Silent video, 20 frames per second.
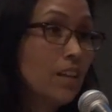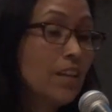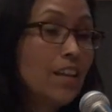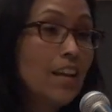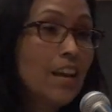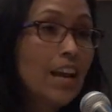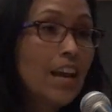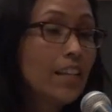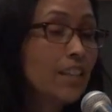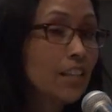
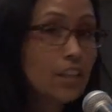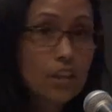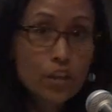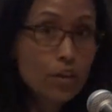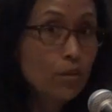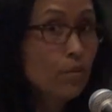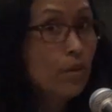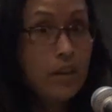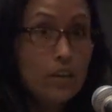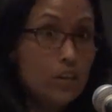And the
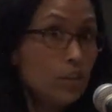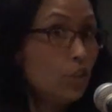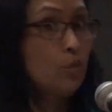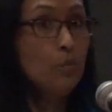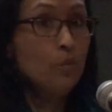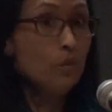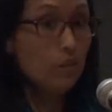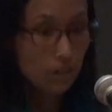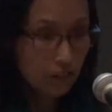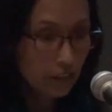curators
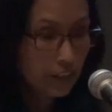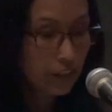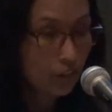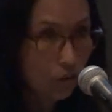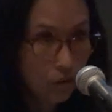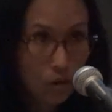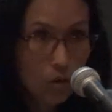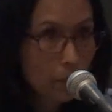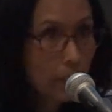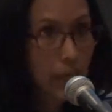were,
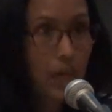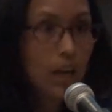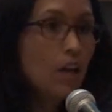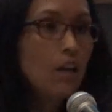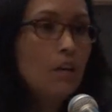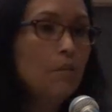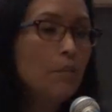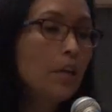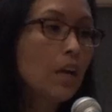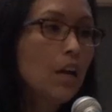oh my God,
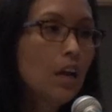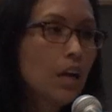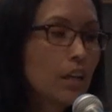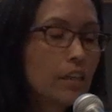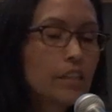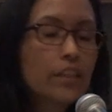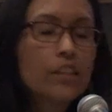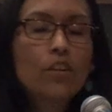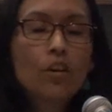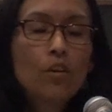
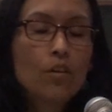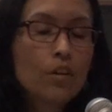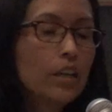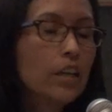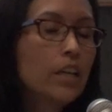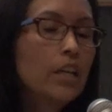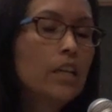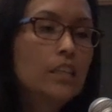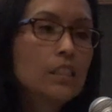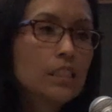and
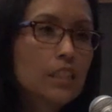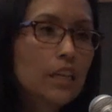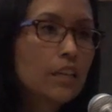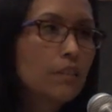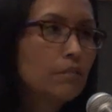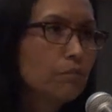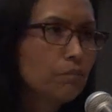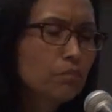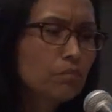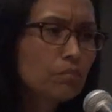he
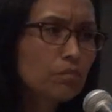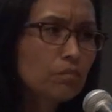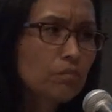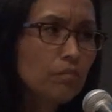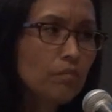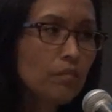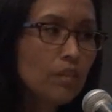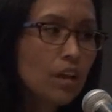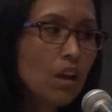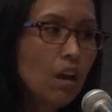said,
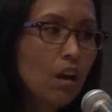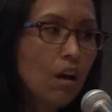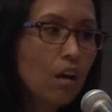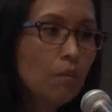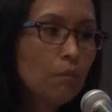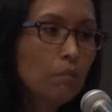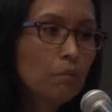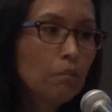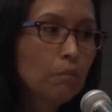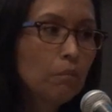
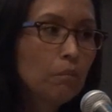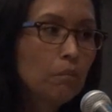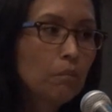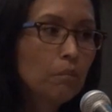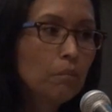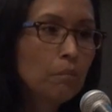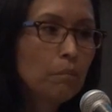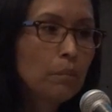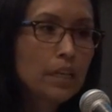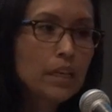
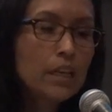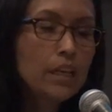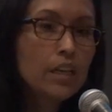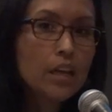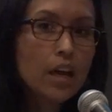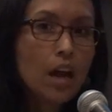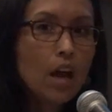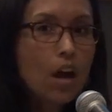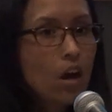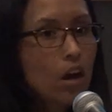but
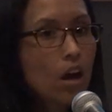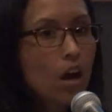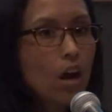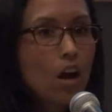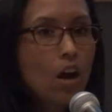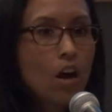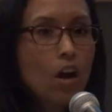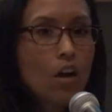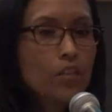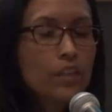
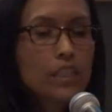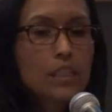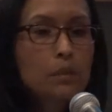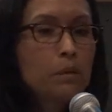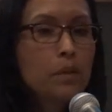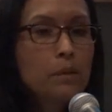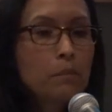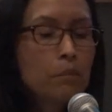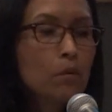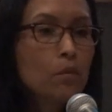all these
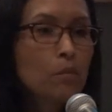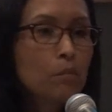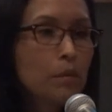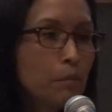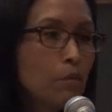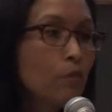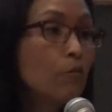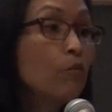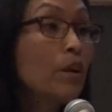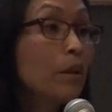people
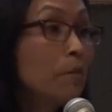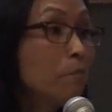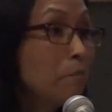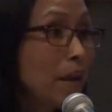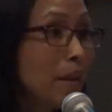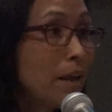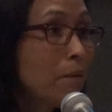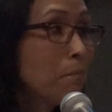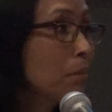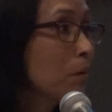have written
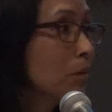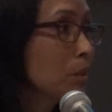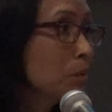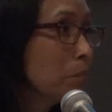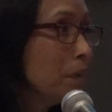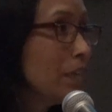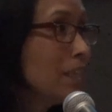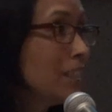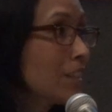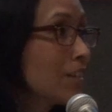papers
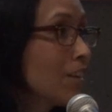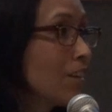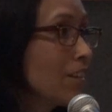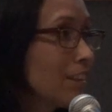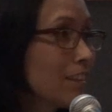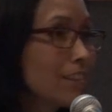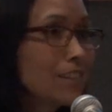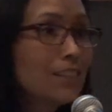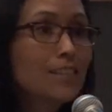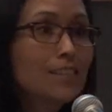based on
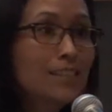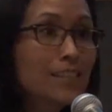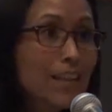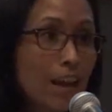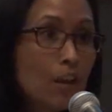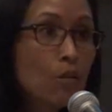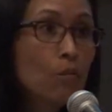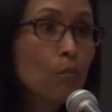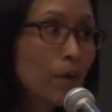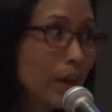this
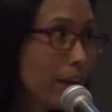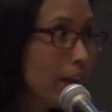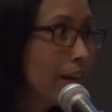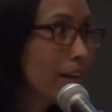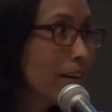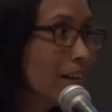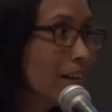net weight